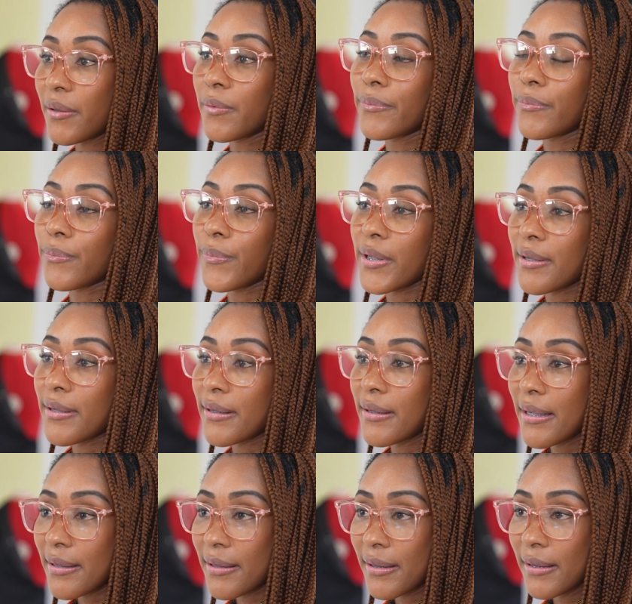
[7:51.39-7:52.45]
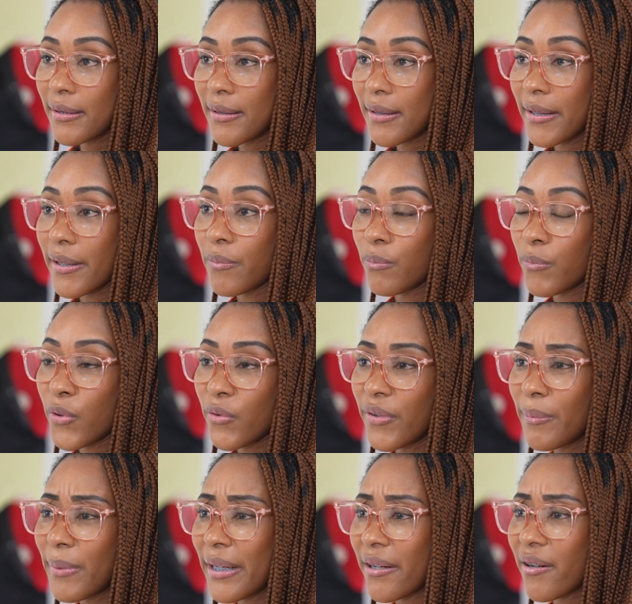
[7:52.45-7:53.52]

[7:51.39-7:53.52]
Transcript: and persistent in improving my